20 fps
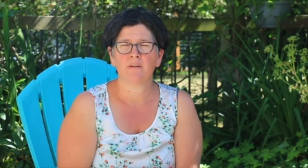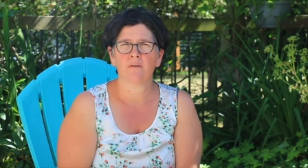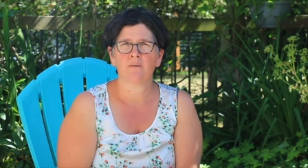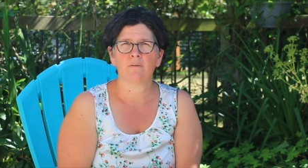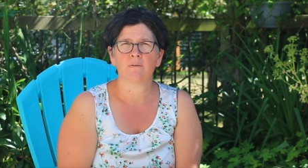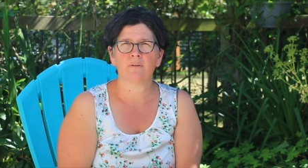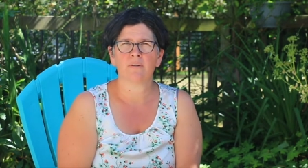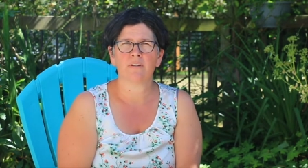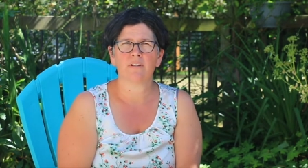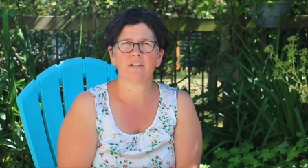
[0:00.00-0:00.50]

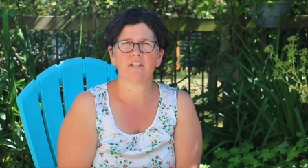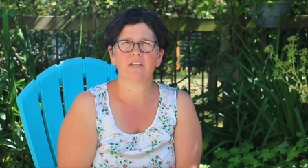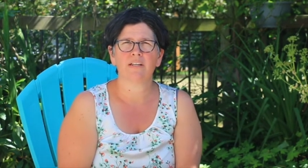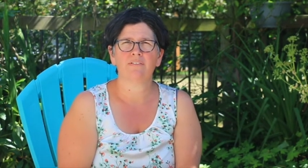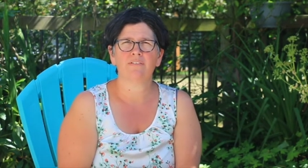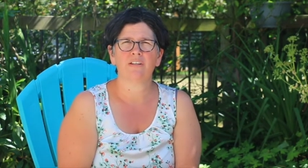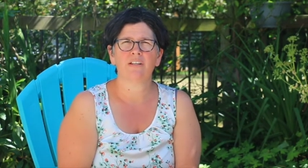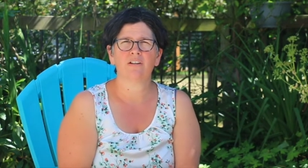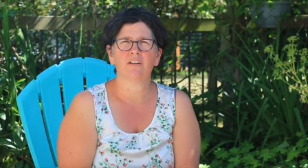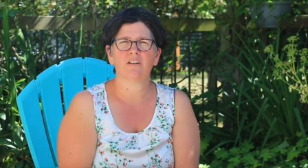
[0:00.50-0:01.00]
or
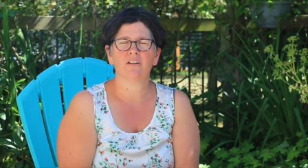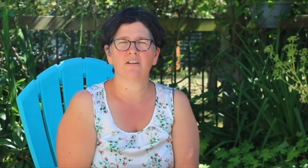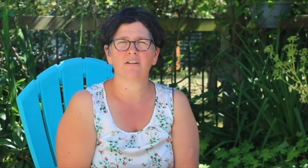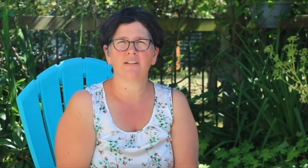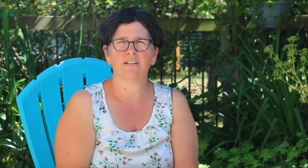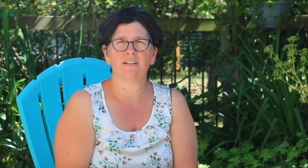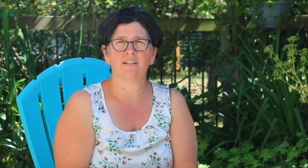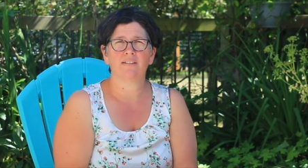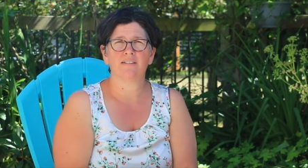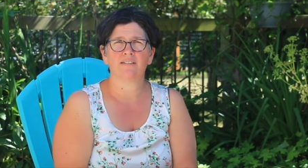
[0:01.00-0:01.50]
if he
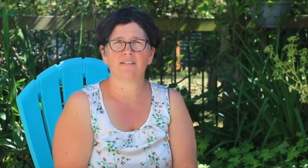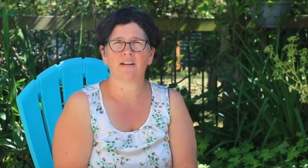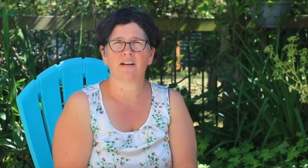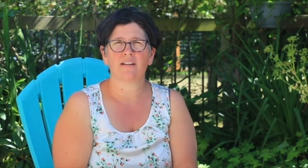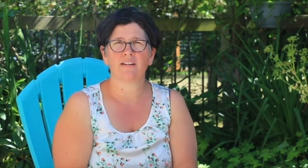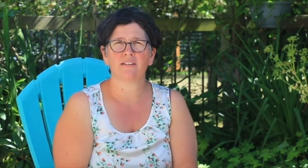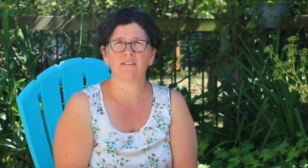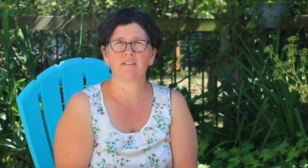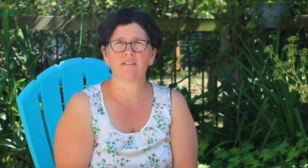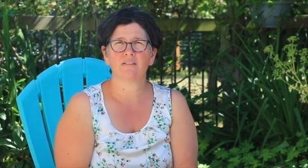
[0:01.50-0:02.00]
heard in
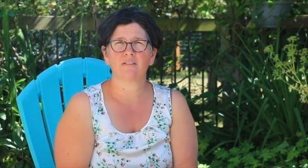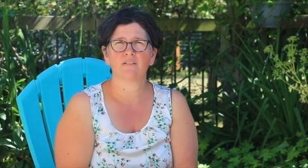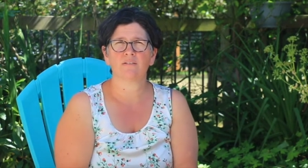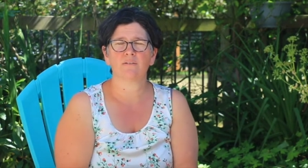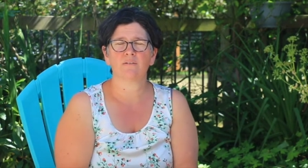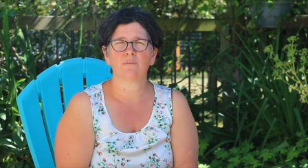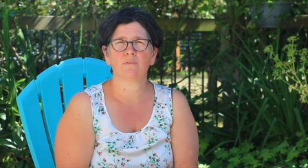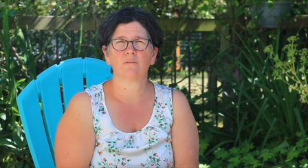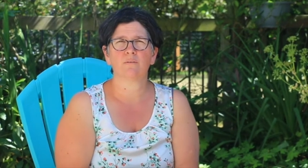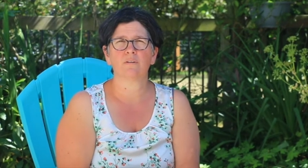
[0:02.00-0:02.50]
silence,
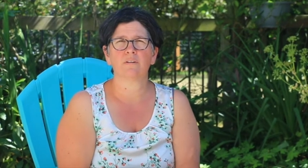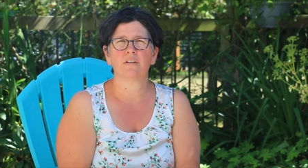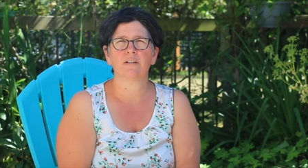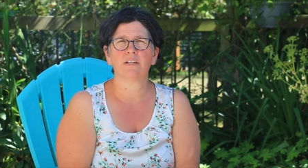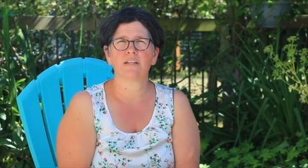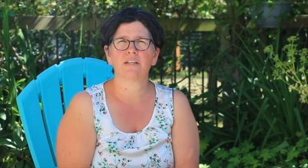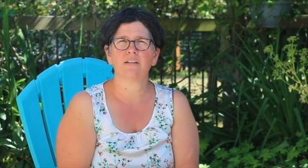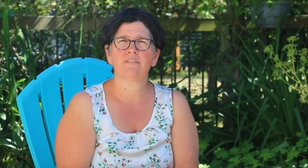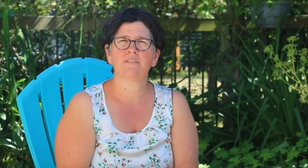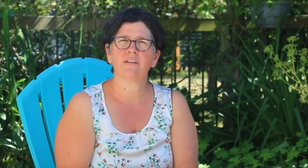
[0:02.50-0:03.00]
or
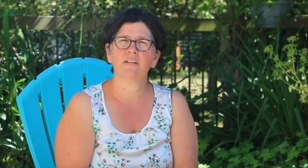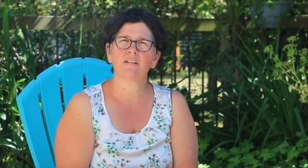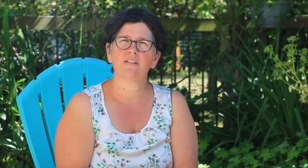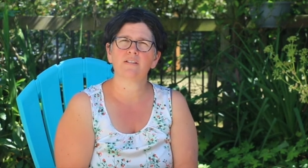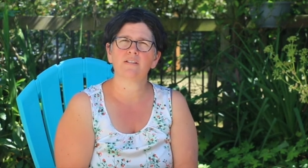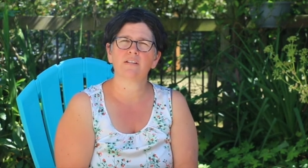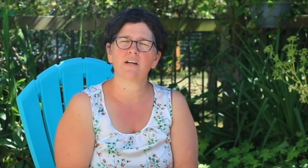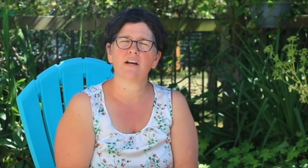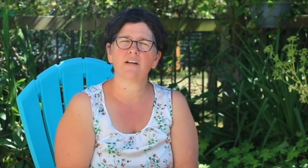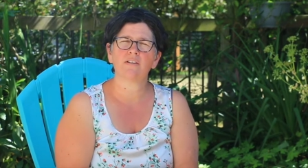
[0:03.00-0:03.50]
if he
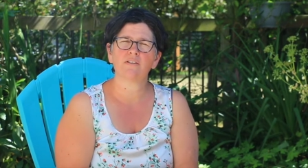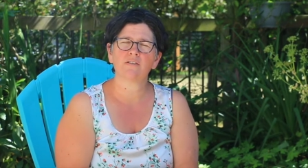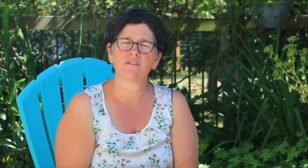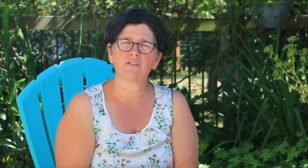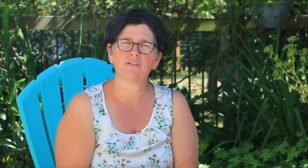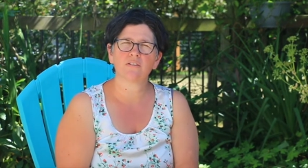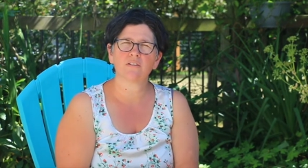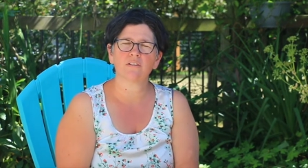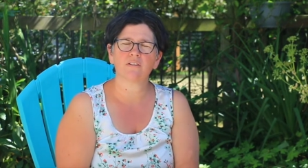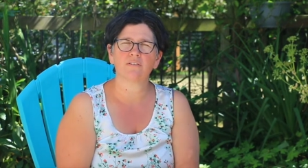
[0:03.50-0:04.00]
just
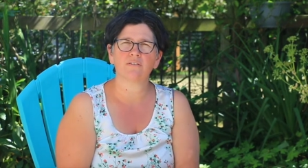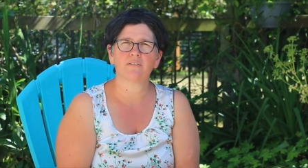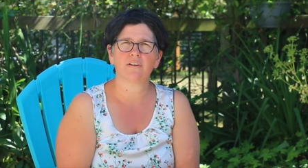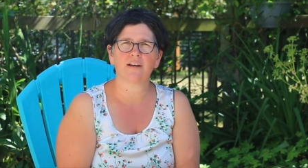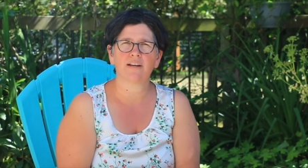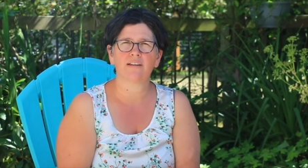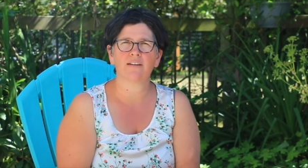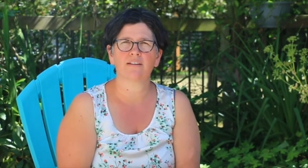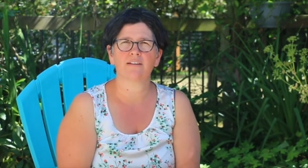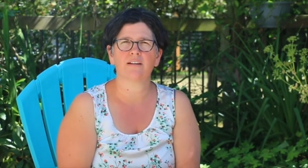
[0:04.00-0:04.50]
understood and
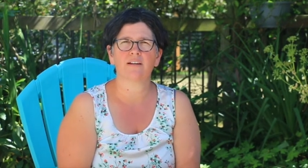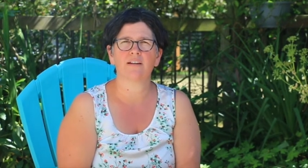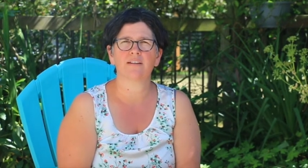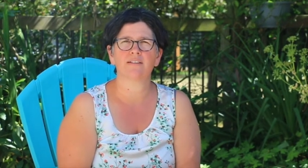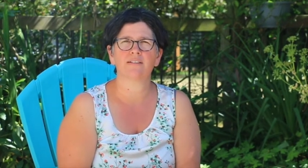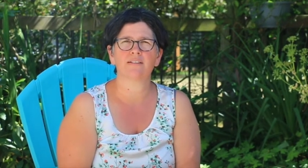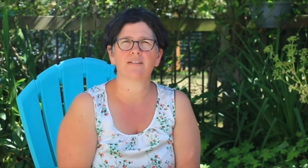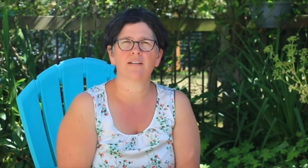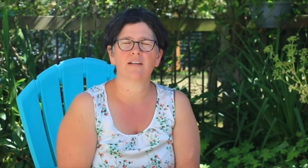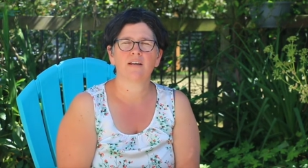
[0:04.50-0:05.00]

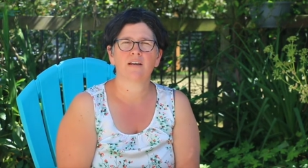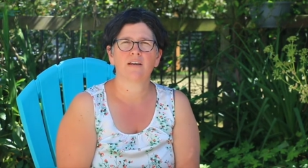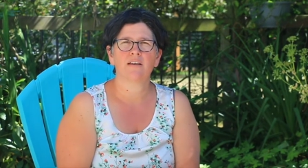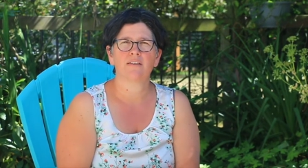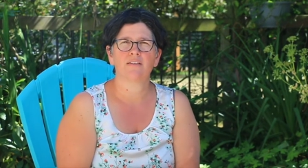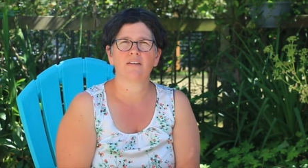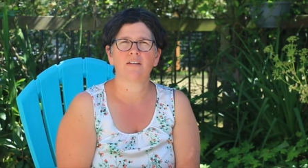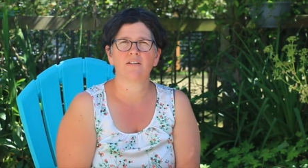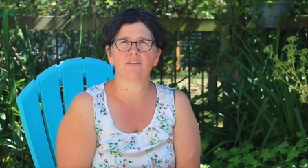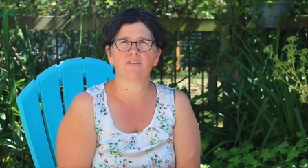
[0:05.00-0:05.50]
recognized
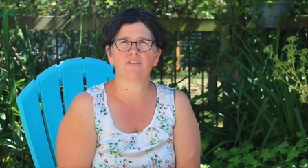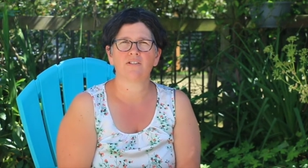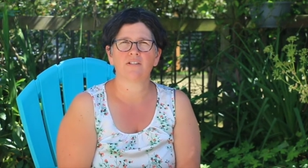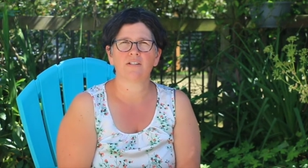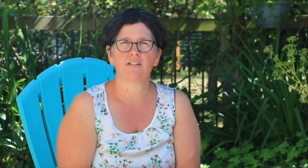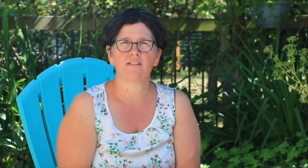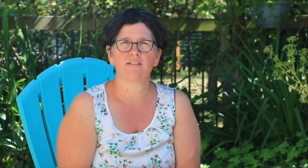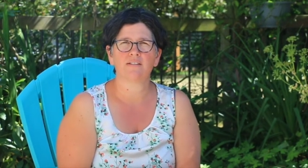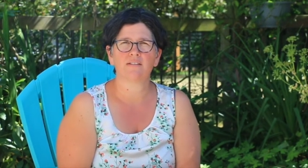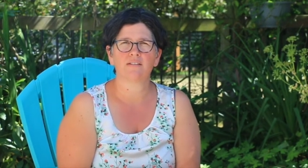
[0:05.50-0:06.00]
that
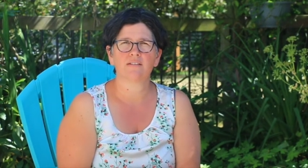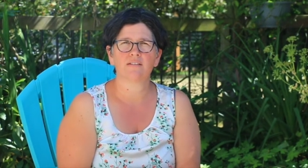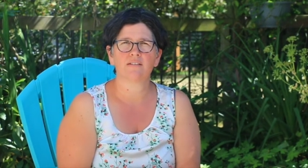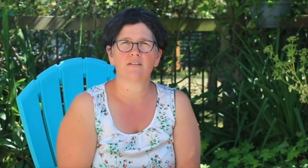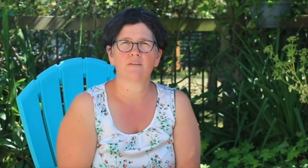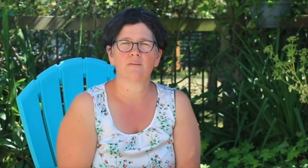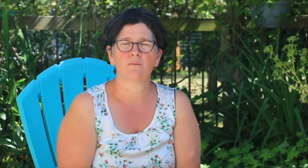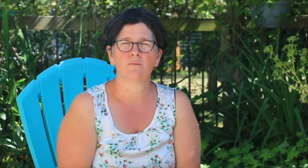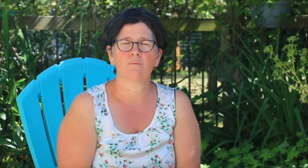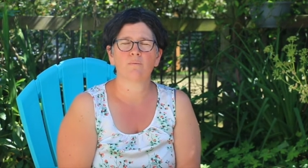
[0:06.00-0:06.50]
Jesus
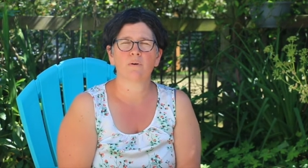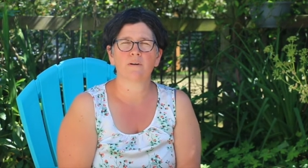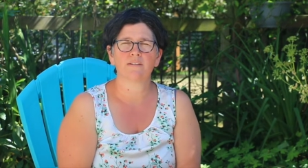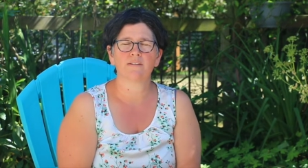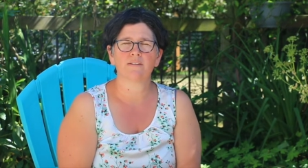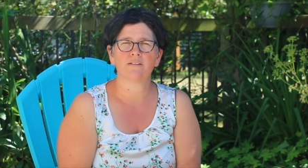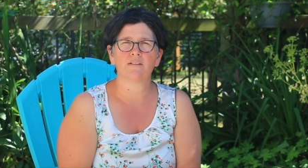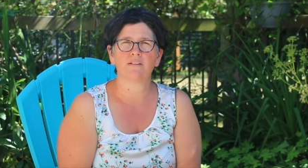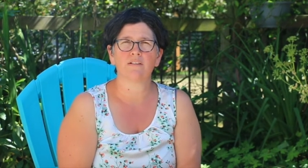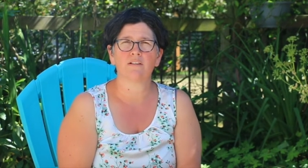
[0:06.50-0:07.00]

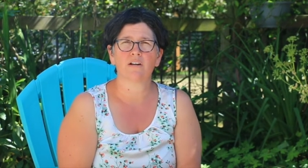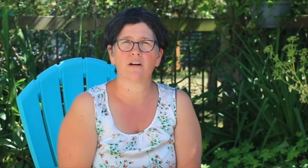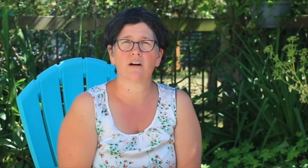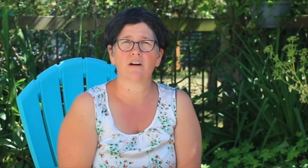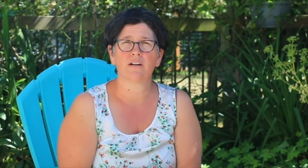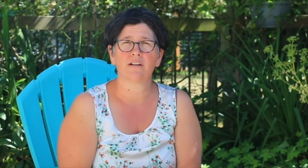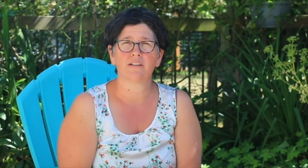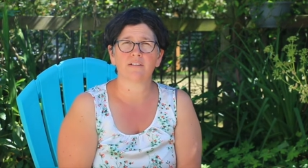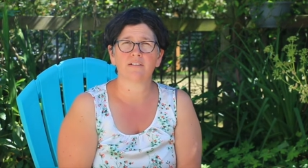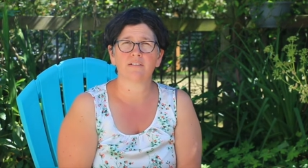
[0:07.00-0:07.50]
was
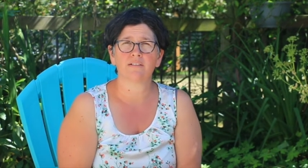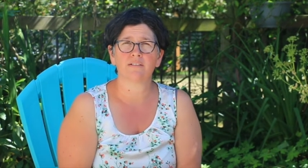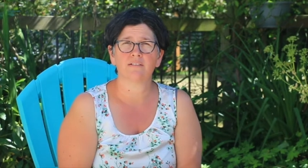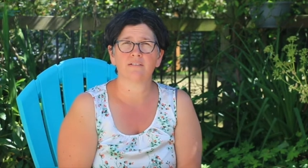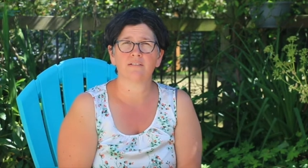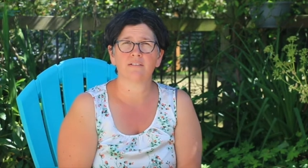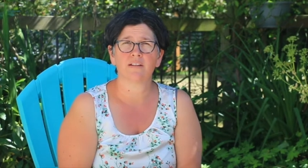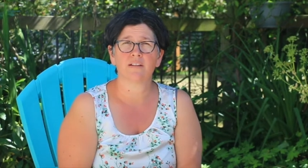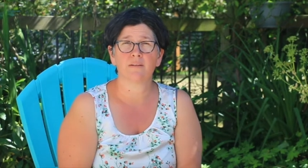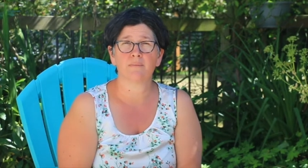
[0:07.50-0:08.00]
God
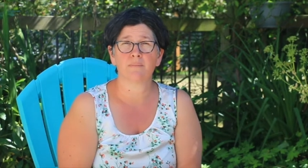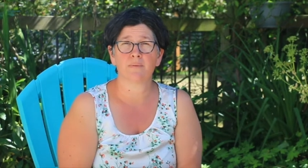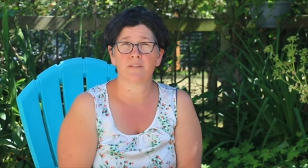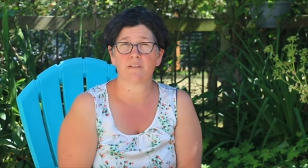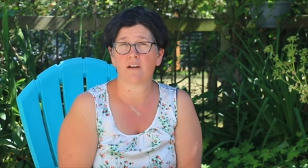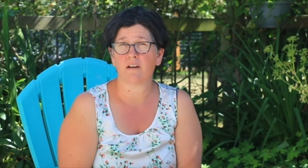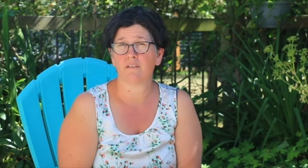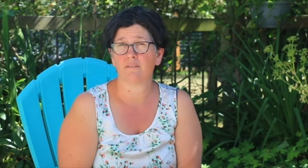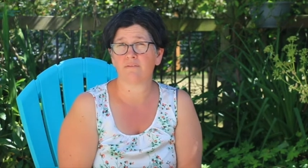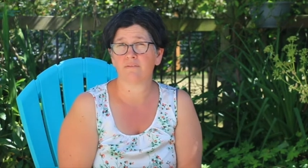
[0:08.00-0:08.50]

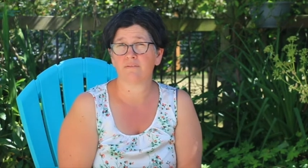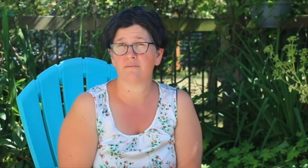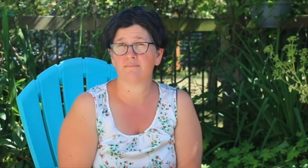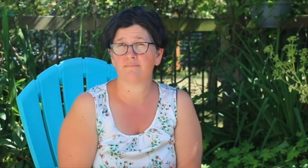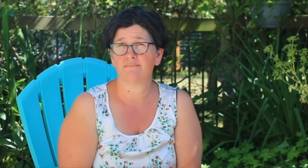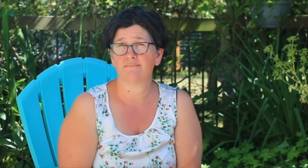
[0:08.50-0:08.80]
himself.